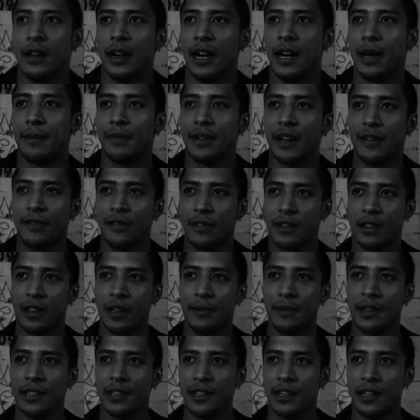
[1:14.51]
I'm definitely
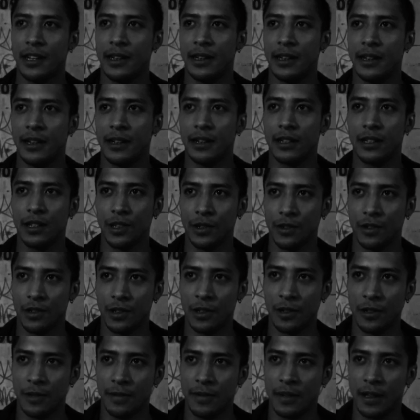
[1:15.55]
limited to
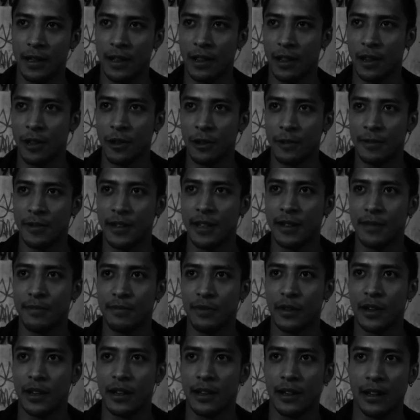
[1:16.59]
a little bit,
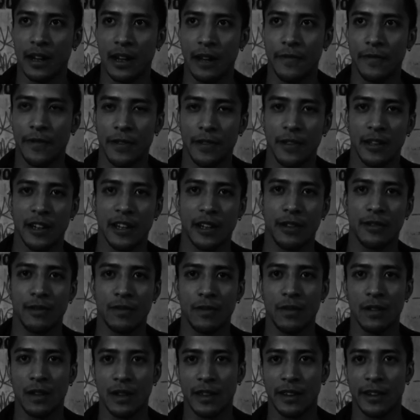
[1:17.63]
but I feel like,
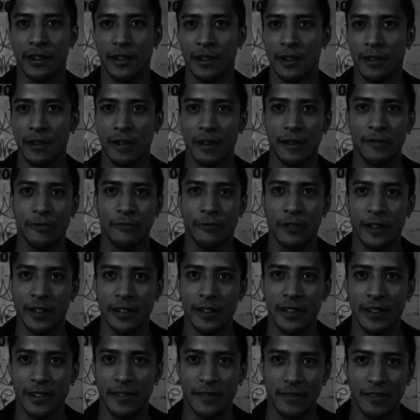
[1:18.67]
you know, if
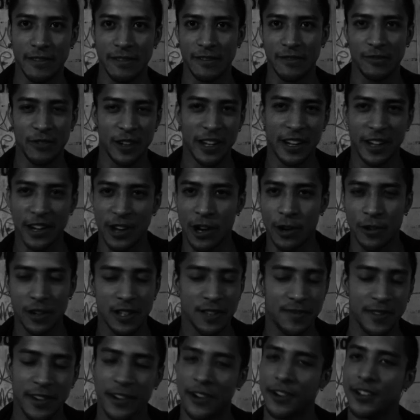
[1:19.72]
we can always
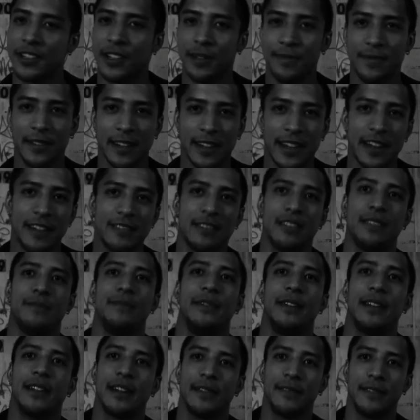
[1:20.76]
figure something out to
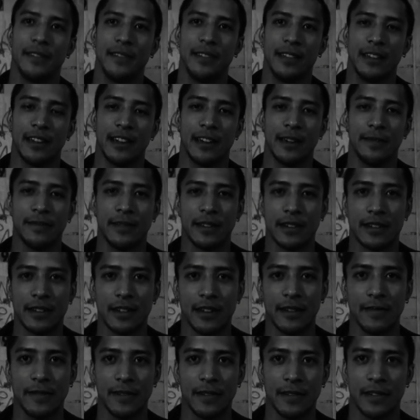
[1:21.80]
make everything happen. I
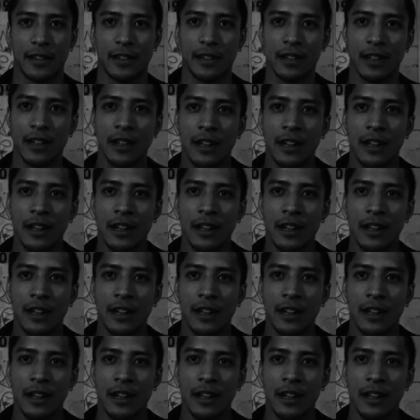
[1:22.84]
feel like.